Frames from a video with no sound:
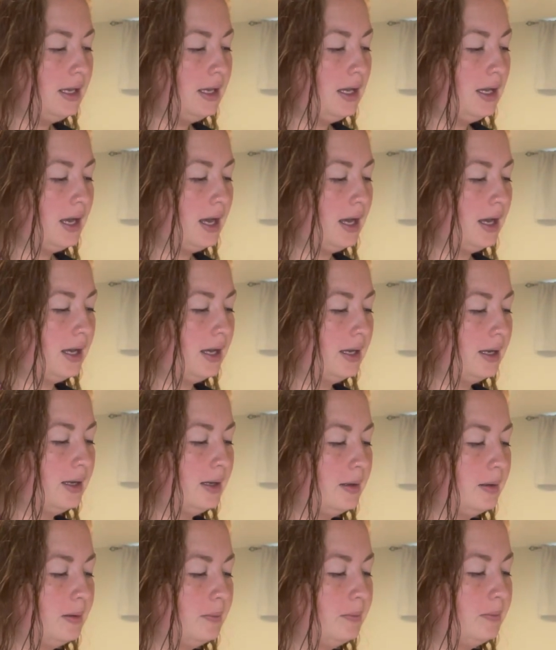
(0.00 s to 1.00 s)

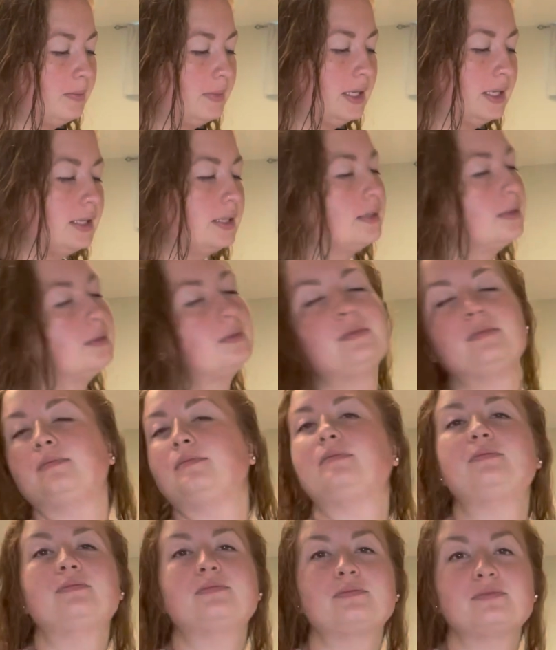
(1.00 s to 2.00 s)
Um,
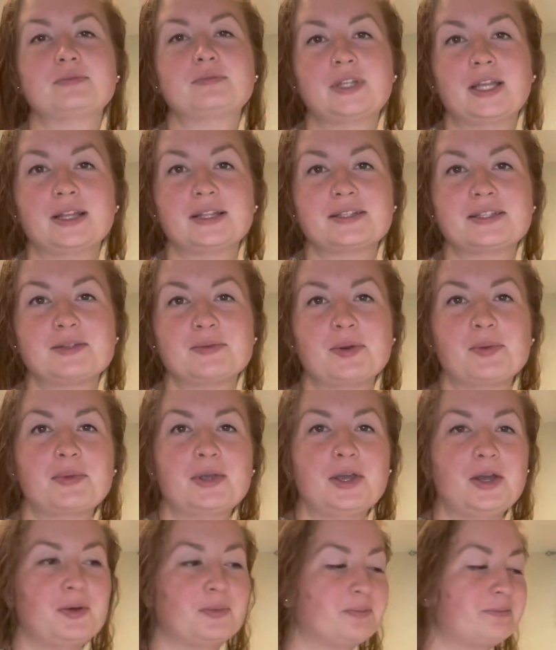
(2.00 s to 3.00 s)
yeah, let's see where we go.